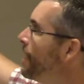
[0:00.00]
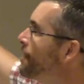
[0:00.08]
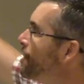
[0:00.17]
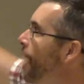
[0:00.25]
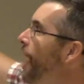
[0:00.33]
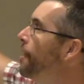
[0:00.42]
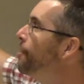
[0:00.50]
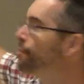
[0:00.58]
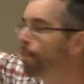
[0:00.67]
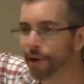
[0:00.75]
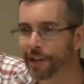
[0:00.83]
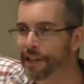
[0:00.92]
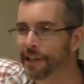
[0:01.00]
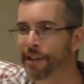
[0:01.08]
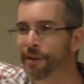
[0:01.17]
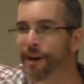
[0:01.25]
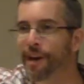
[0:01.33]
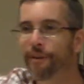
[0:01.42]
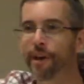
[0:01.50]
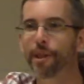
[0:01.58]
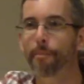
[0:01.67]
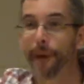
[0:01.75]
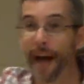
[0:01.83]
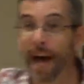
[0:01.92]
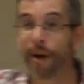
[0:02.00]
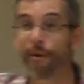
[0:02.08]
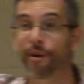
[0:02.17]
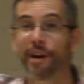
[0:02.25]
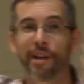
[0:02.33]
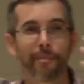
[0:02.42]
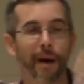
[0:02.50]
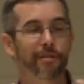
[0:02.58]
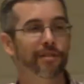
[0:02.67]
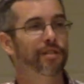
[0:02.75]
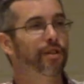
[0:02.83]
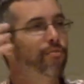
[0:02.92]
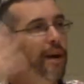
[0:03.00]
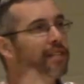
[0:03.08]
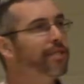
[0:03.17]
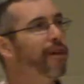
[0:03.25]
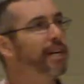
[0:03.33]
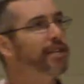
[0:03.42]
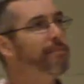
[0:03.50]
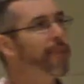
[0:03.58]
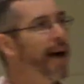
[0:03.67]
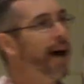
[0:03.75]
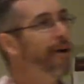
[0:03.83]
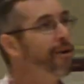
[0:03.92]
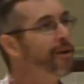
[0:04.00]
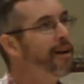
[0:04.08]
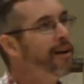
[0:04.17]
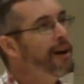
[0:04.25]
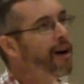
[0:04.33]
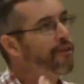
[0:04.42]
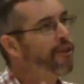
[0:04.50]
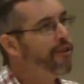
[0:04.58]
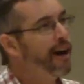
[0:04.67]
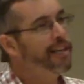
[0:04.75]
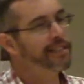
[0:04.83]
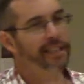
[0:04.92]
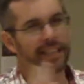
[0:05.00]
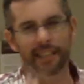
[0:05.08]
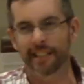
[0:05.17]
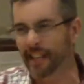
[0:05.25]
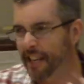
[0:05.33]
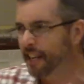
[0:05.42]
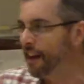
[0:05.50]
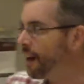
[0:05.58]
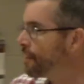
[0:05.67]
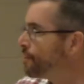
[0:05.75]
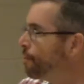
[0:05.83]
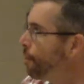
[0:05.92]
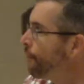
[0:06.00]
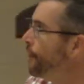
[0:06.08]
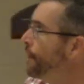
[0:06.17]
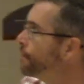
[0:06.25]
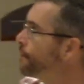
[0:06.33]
it's God who's working in you, right? The power, the Bible says the resurrection power of Christ is in us who are his